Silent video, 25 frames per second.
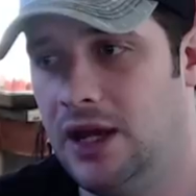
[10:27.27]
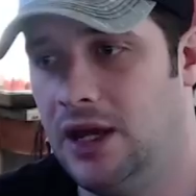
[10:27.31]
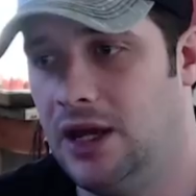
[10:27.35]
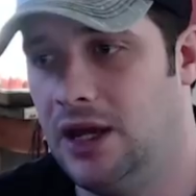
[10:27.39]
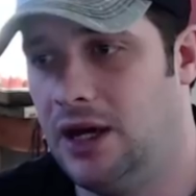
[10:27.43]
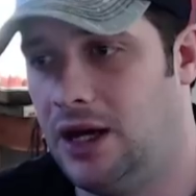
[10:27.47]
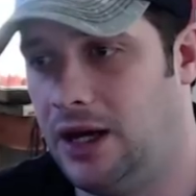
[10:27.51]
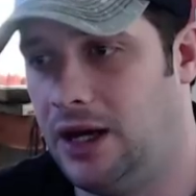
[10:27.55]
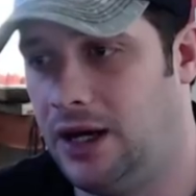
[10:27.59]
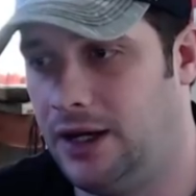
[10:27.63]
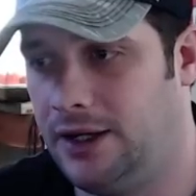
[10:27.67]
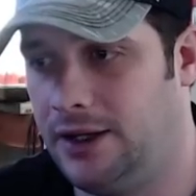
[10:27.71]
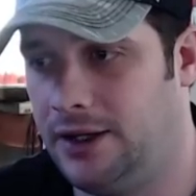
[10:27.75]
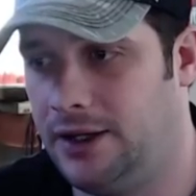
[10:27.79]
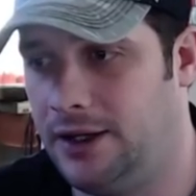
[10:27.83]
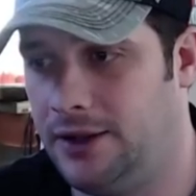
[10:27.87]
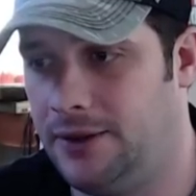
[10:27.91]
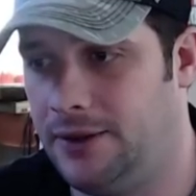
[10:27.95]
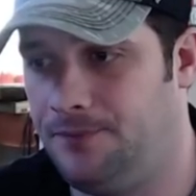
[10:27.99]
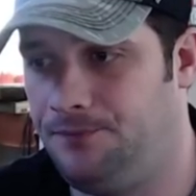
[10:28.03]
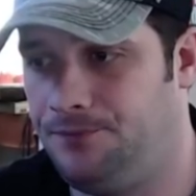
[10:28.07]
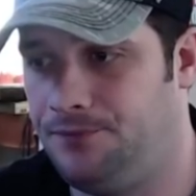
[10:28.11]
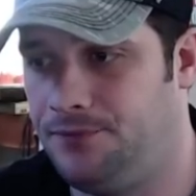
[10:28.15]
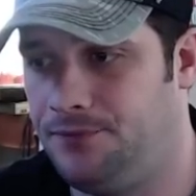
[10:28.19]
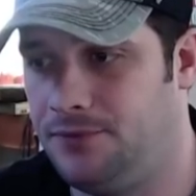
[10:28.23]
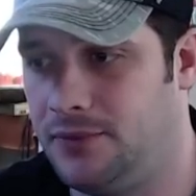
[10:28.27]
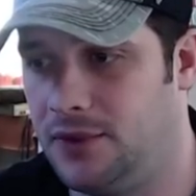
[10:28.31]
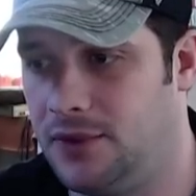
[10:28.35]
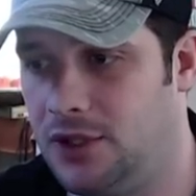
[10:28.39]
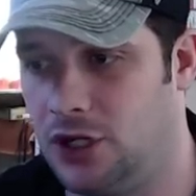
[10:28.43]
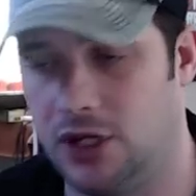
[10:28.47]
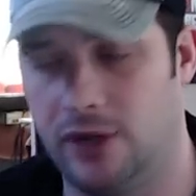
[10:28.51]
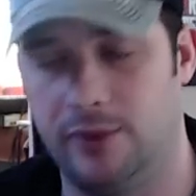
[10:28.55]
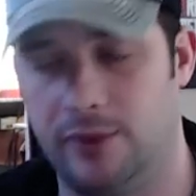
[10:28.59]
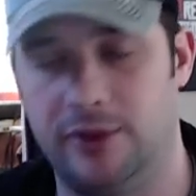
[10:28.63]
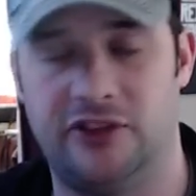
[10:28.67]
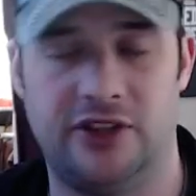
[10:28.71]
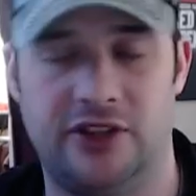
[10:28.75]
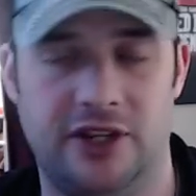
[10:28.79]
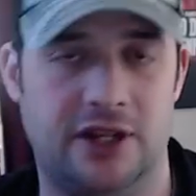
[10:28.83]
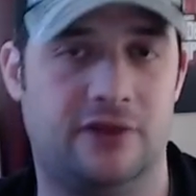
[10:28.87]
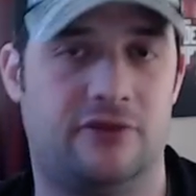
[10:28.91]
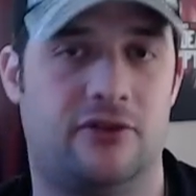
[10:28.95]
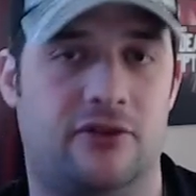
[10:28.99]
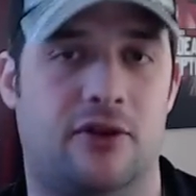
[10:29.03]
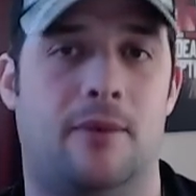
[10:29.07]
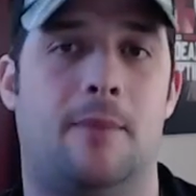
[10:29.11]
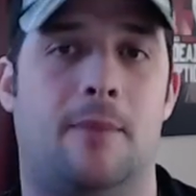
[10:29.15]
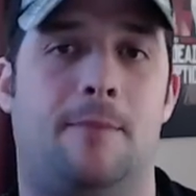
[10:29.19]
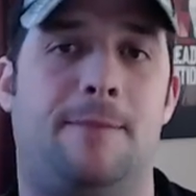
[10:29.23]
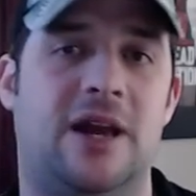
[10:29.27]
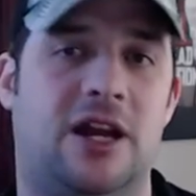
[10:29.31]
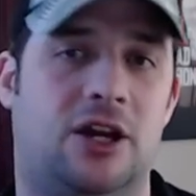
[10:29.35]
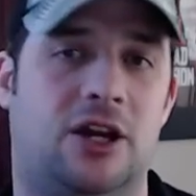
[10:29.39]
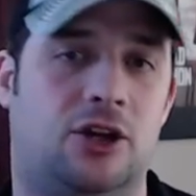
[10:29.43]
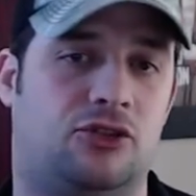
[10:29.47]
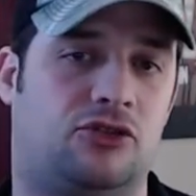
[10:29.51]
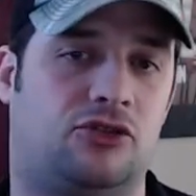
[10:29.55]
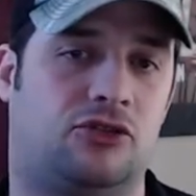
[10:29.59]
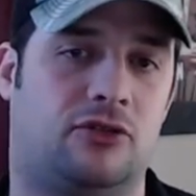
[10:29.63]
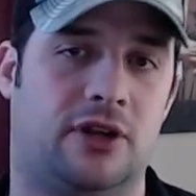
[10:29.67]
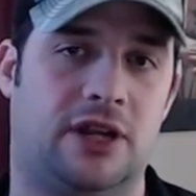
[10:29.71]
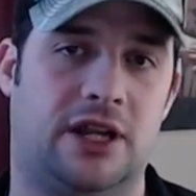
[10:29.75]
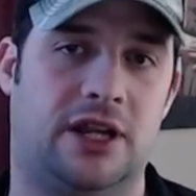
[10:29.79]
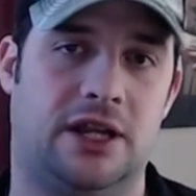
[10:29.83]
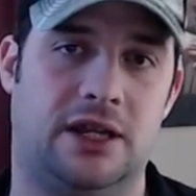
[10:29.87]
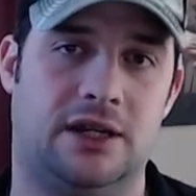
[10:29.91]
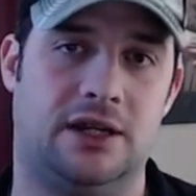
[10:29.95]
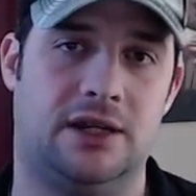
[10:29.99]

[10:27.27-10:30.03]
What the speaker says: you're going to be sitting in front of a bigger screen.